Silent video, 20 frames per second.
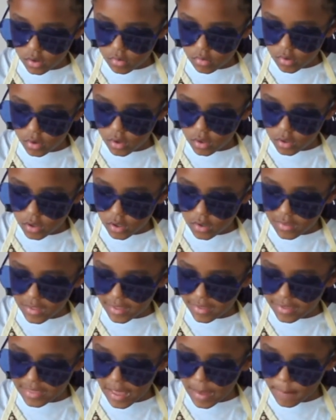i need
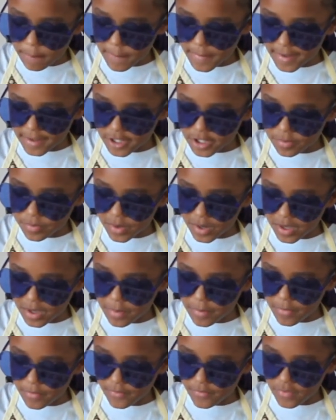like that much, but I
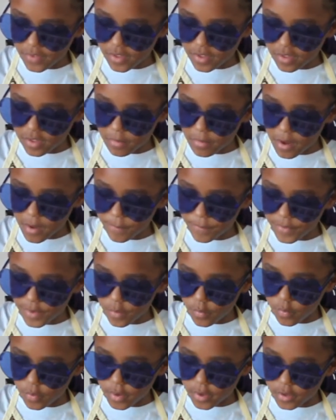keep on filling them up
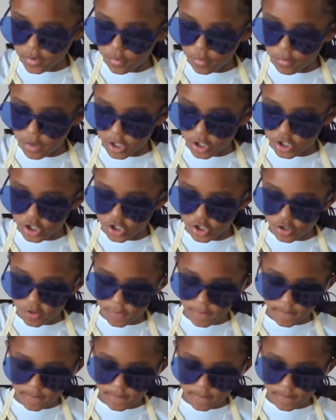like way too much.